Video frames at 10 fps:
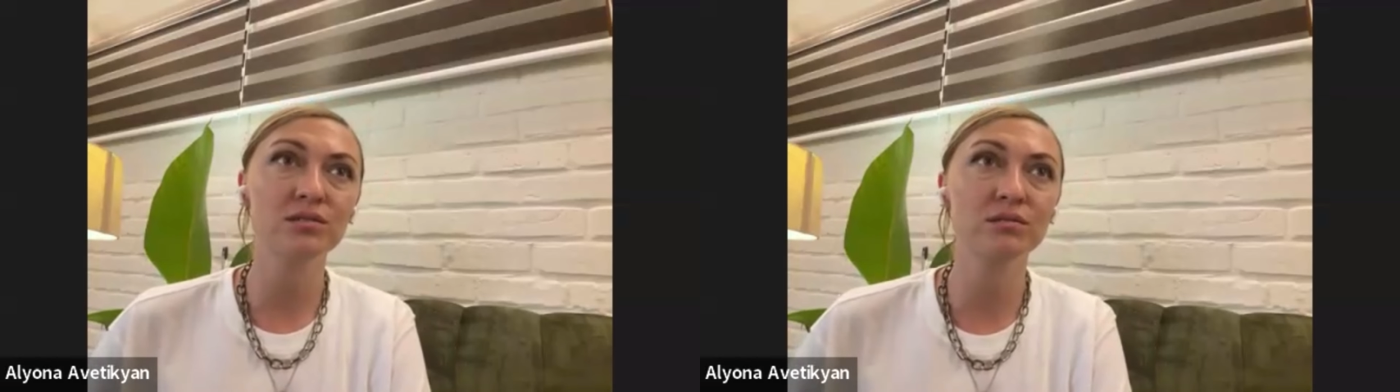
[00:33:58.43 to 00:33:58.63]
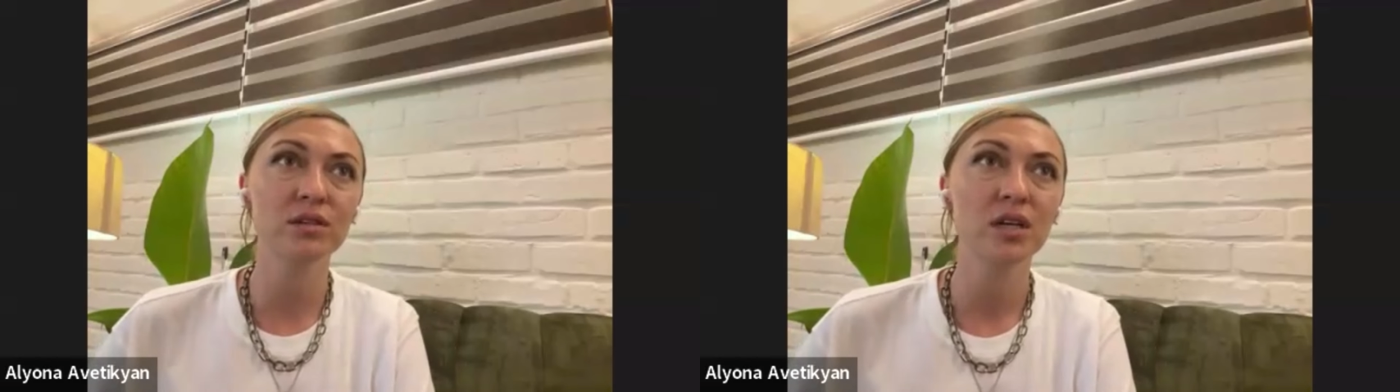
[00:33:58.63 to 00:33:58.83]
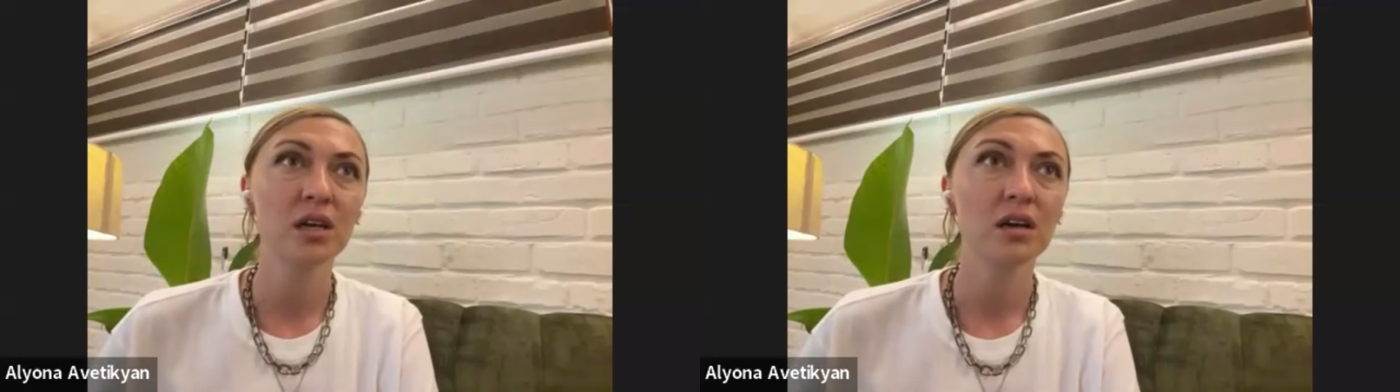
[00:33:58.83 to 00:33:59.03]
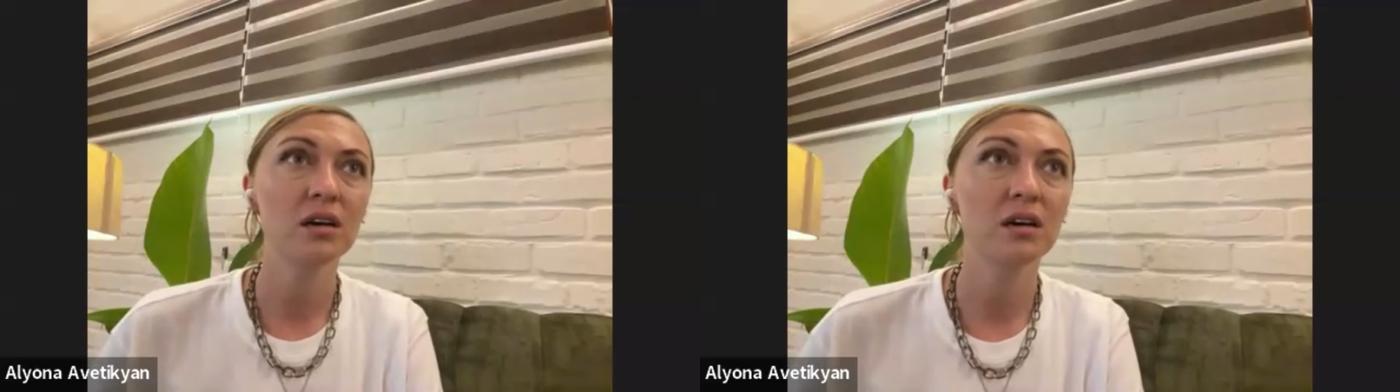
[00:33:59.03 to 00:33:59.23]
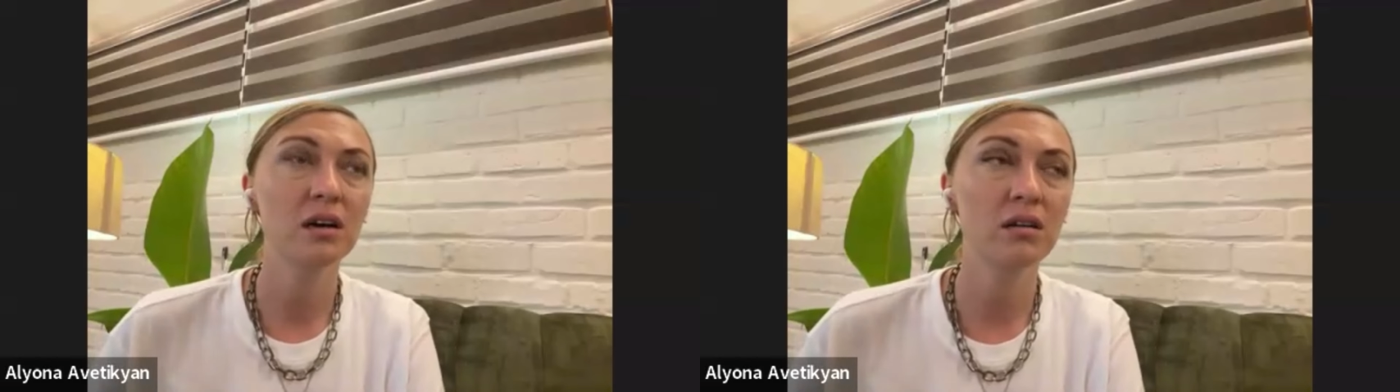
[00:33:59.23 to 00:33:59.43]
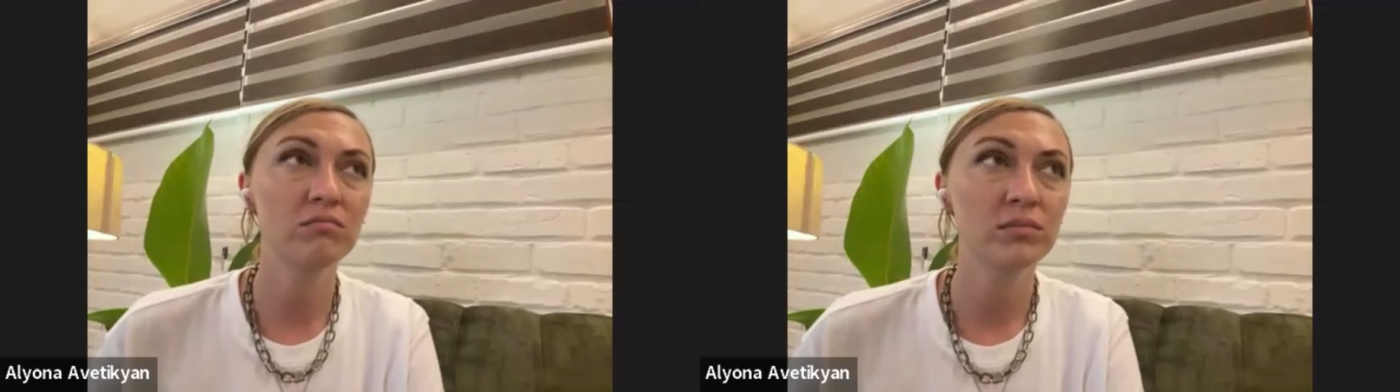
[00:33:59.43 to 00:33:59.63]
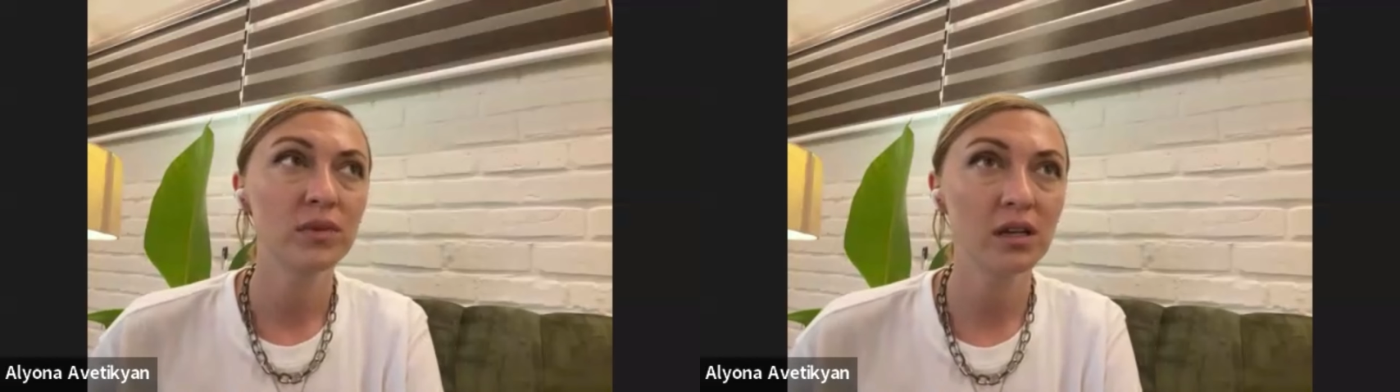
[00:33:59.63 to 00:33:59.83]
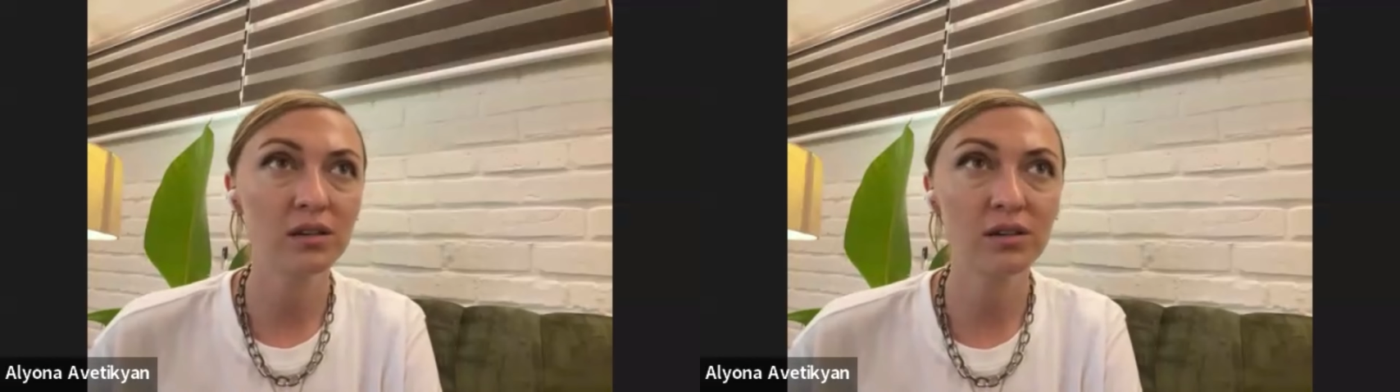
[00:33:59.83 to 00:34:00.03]
to
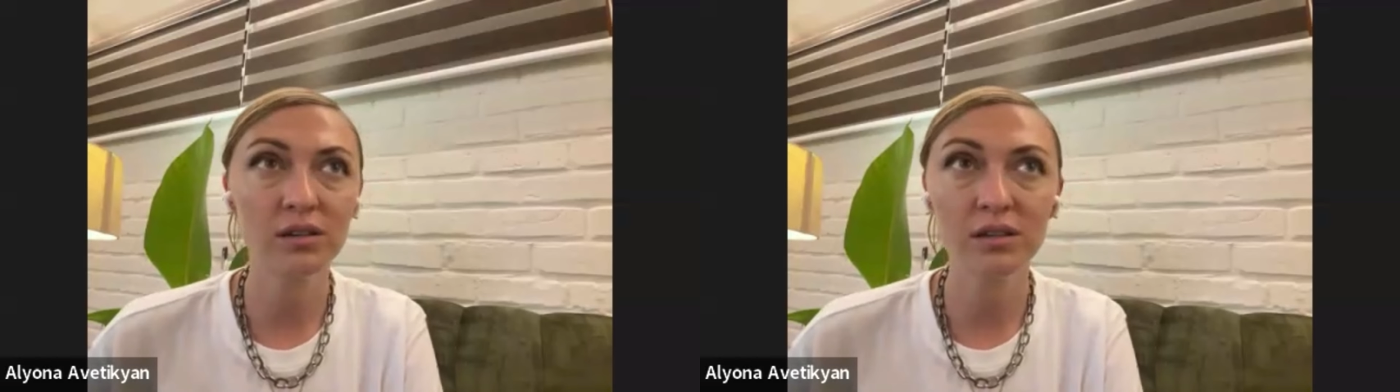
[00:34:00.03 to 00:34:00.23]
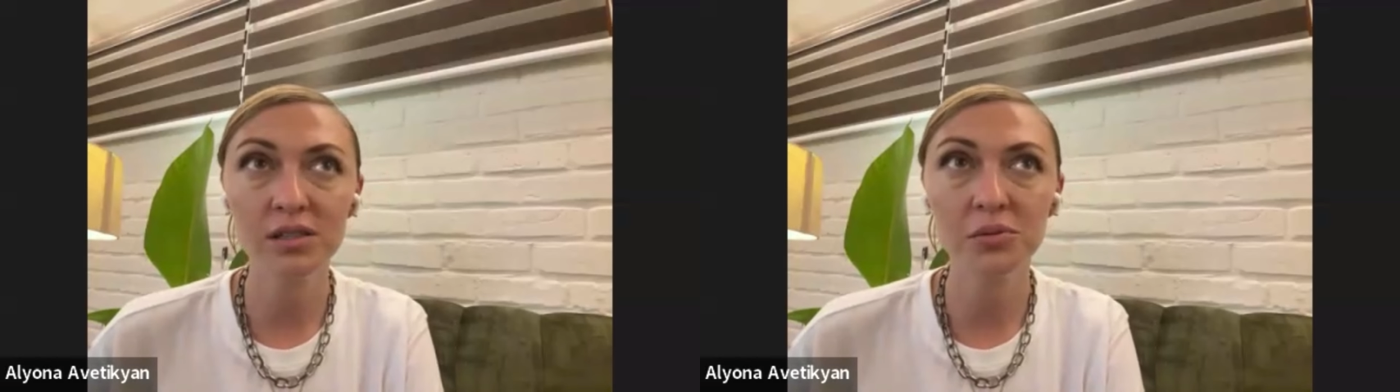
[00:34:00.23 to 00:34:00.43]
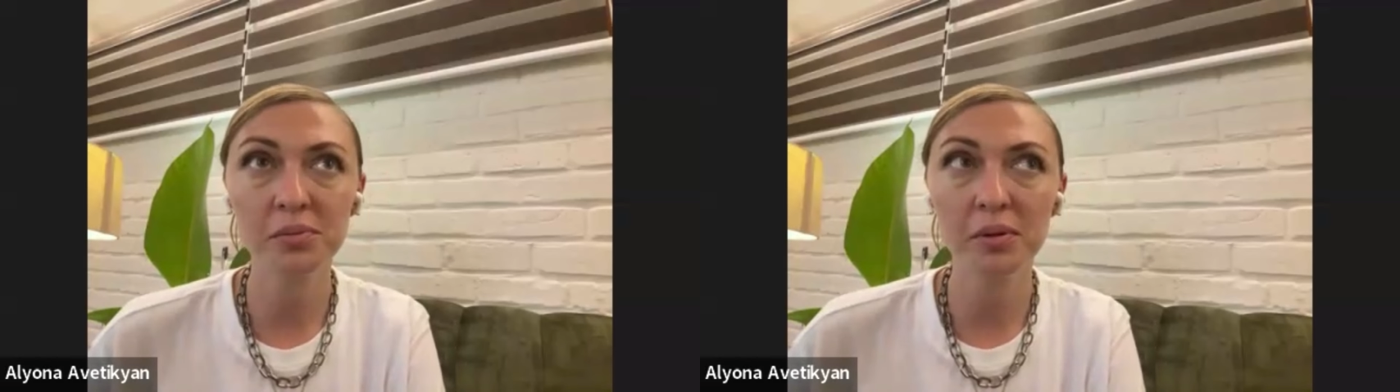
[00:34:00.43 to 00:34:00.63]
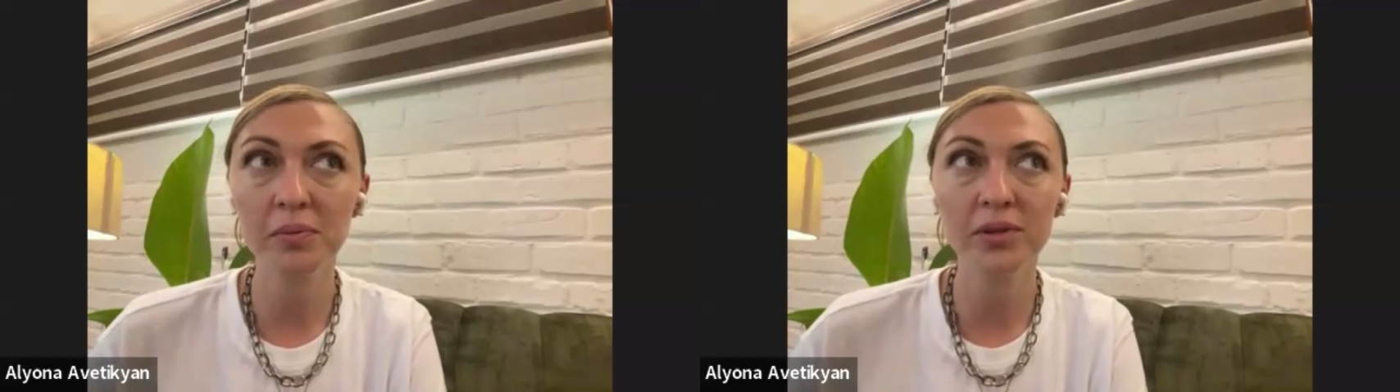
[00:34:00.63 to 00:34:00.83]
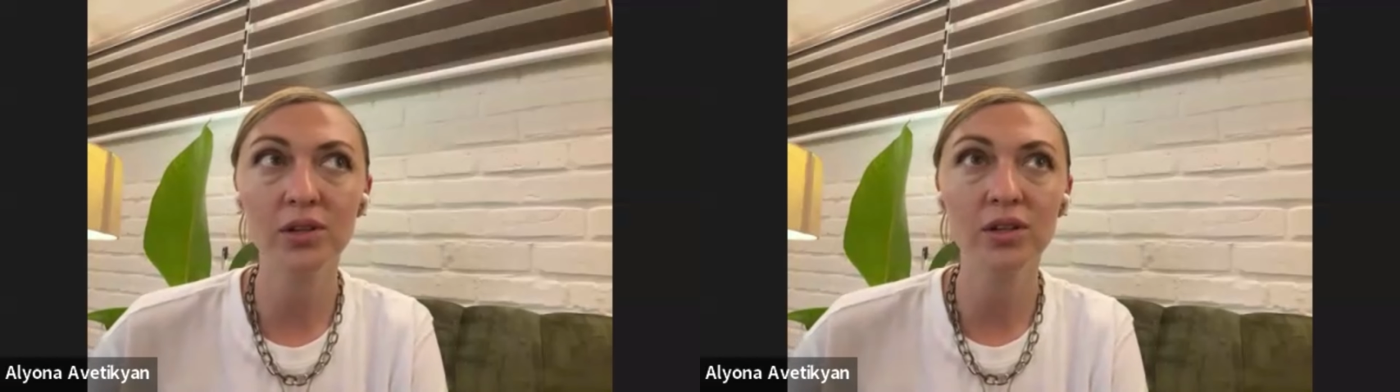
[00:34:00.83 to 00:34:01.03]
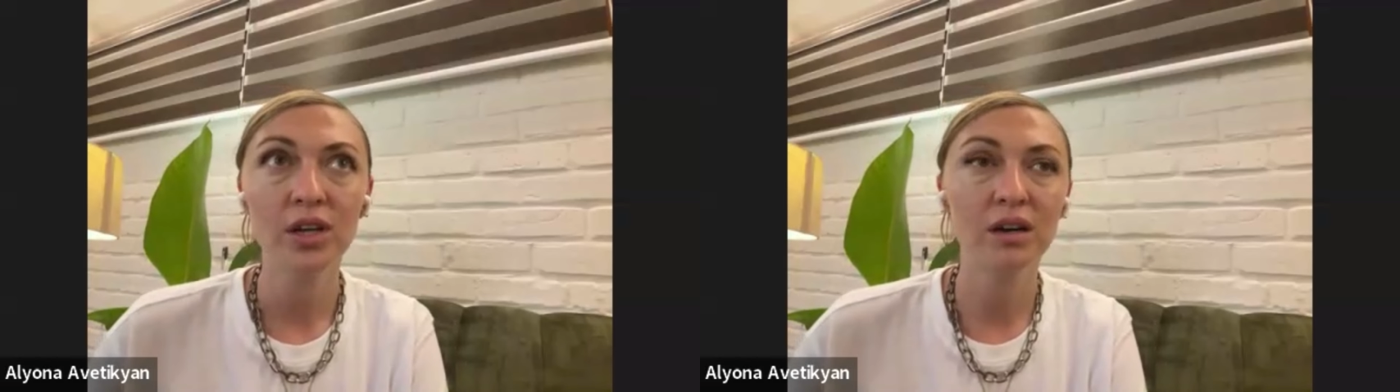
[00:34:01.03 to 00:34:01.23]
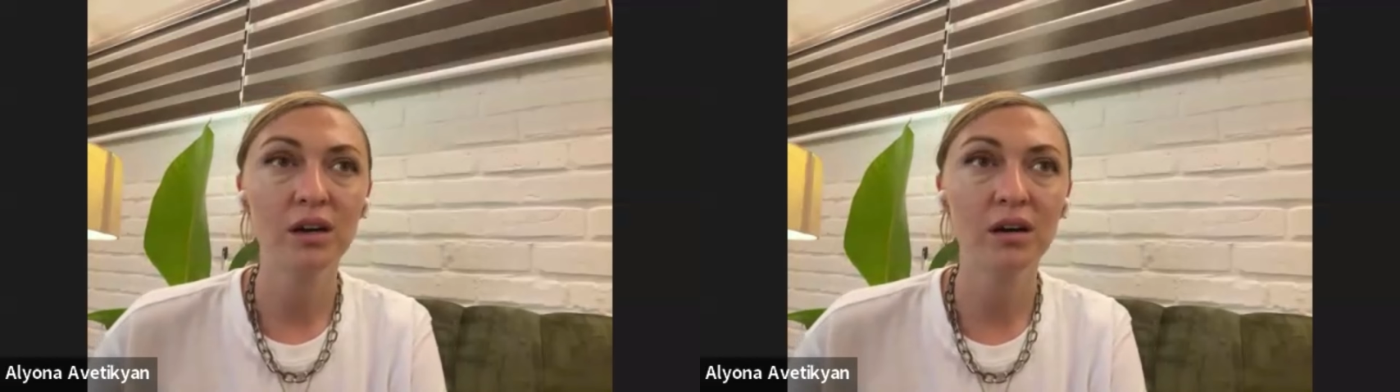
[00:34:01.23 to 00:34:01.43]
encourage people